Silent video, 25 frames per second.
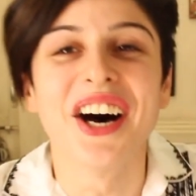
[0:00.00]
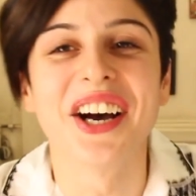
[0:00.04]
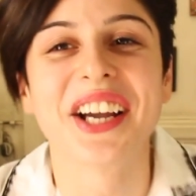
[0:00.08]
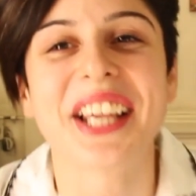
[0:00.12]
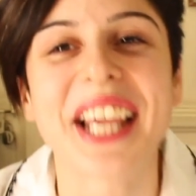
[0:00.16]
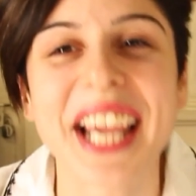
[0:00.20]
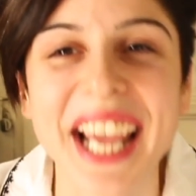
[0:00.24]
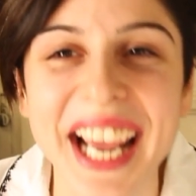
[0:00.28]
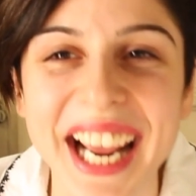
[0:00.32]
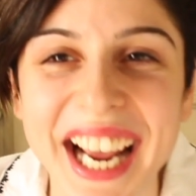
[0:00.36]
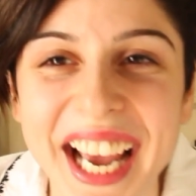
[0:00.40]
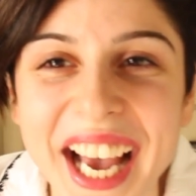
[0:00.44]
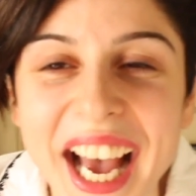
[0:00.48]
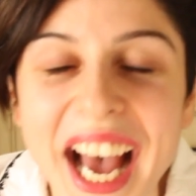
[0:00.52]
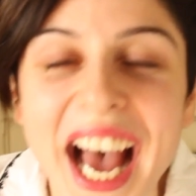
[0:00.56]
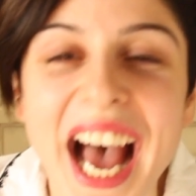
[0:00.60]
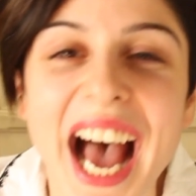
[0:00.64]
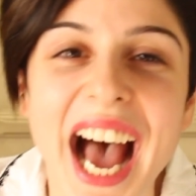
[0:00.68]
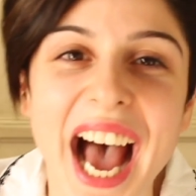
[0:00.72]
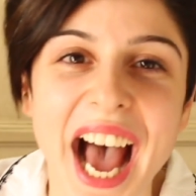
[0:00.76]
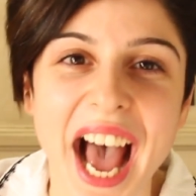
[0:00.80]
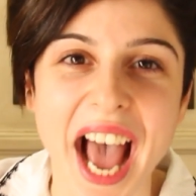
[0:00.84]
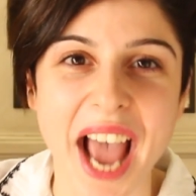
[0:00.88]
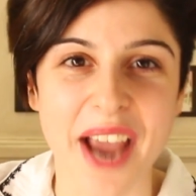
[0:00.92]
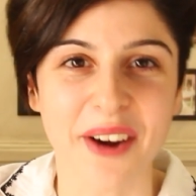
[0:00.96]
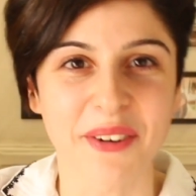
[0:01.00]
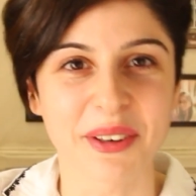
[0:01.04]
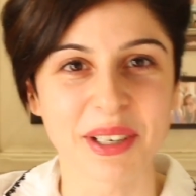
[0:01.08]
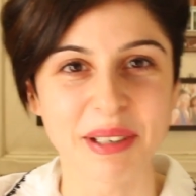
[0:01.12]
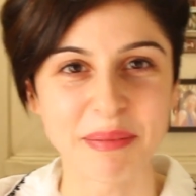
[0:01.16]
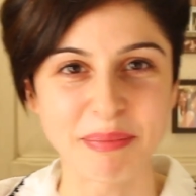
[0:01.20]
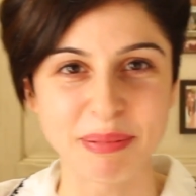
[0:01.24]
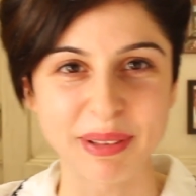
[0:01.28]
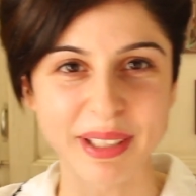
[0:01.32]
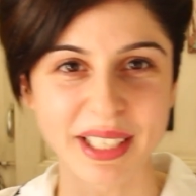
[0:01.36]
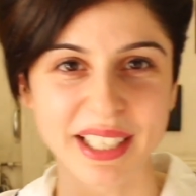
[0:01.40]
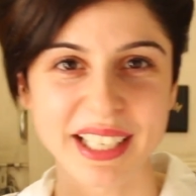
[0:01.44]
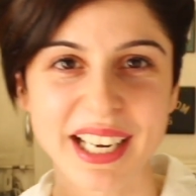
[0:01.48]
okay, I will
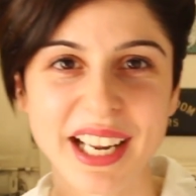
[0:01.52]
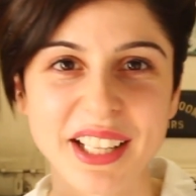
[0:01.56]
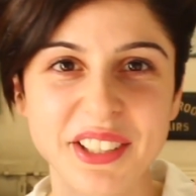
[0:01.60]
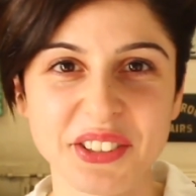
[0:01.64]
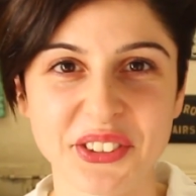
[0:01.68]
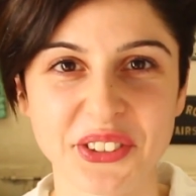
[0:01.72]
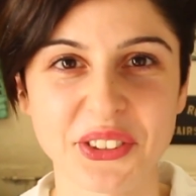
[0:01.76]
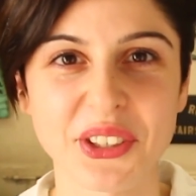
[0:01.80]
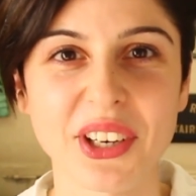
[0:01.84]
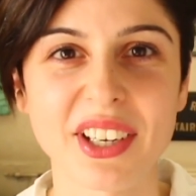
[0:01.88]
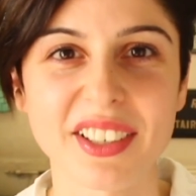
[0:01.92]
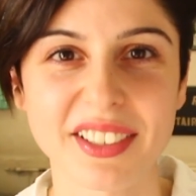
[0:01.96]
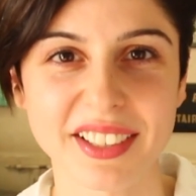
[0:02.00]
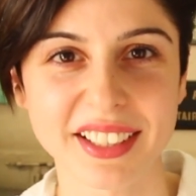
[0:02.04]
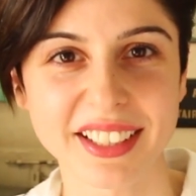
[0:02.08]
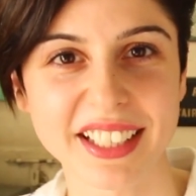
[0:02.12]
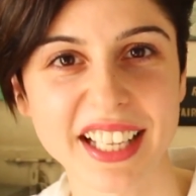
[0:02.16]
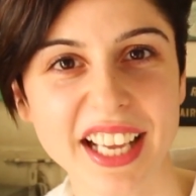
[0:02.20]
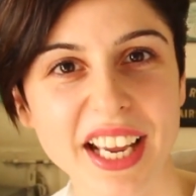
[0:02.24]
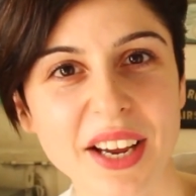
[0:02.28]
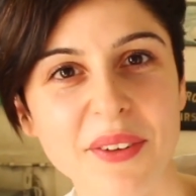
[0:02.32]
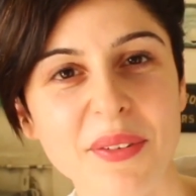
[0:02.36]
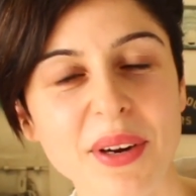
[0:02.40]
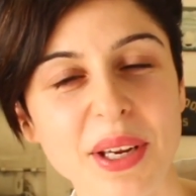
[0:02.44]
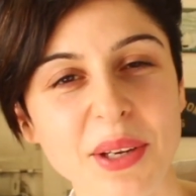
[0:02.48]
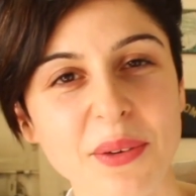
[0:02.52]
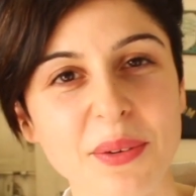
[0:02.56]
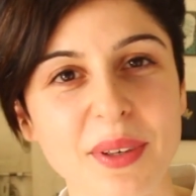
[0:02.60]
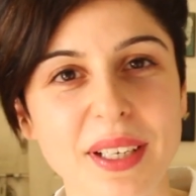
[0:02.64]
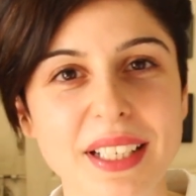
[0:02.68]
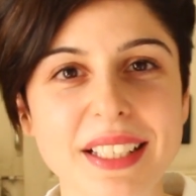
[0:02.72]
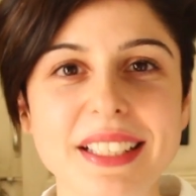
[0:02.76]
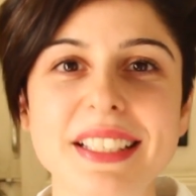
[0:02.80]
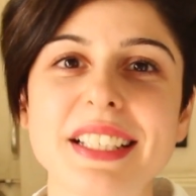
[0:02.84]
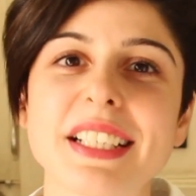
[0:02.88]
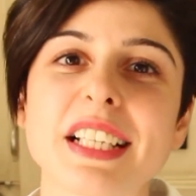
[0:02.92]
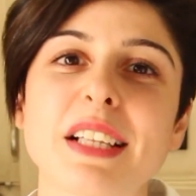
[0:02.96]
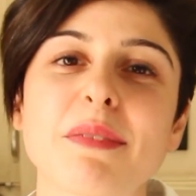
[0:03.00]
put another shot in there where you
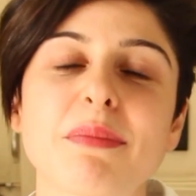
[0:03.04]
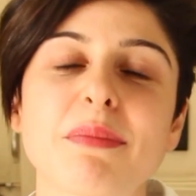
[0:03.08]
can see